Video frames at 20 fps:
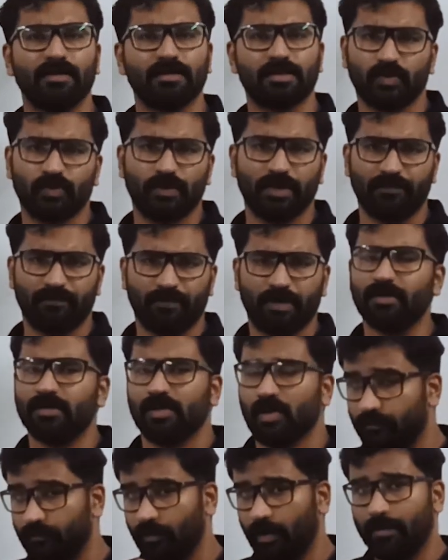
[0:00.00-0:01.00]
student, right?
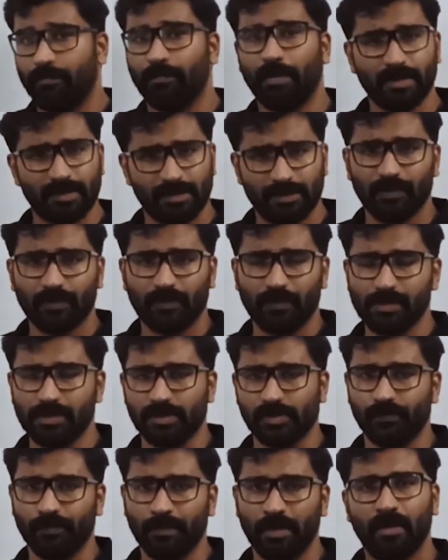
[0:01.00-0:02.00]
So if you are a passed out
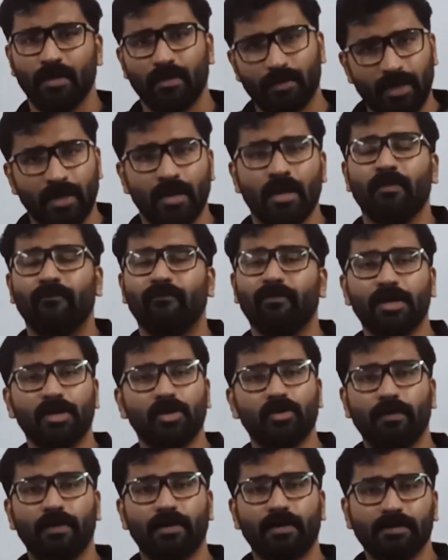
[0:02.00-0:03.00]
also, right? When
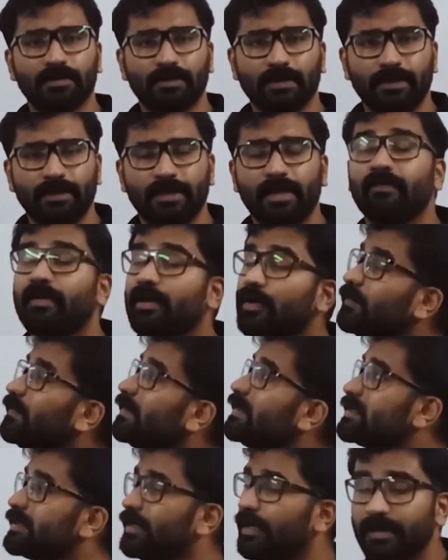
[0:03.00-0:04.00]
you were in third year, when you
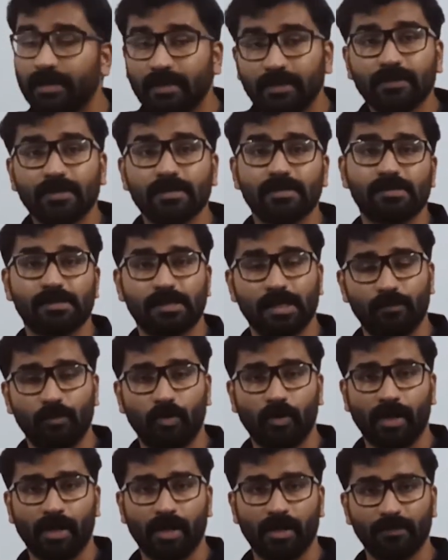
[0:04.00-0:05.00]
were studying this
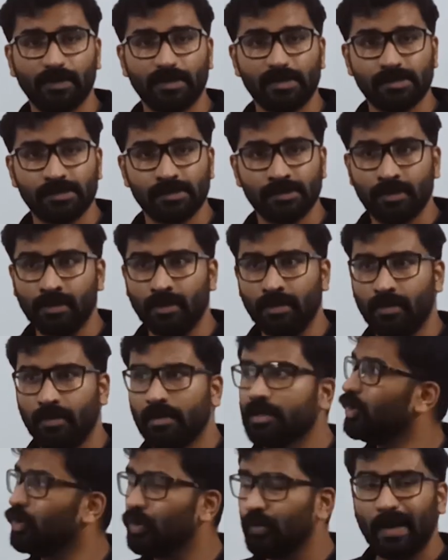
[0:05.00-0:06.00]
thermodynamics,
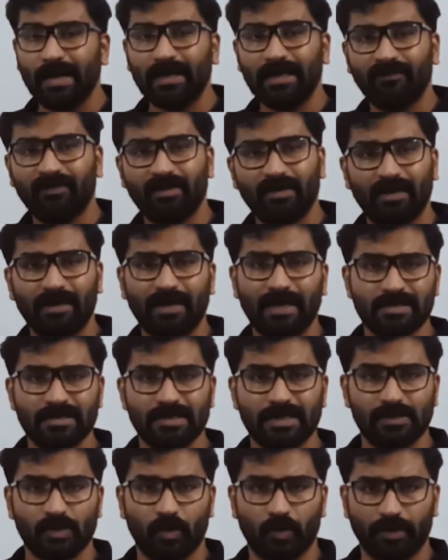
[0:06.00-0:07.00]
you might have written
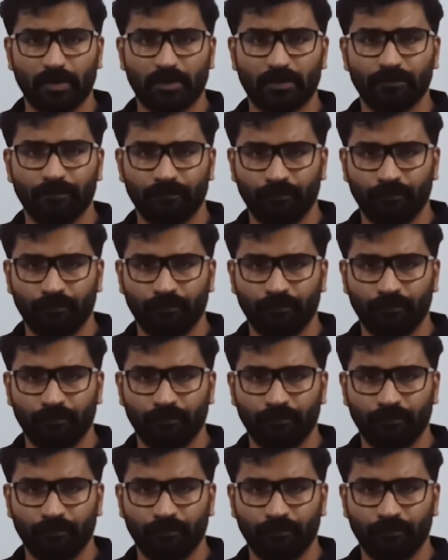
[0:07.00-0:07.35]
essays on it.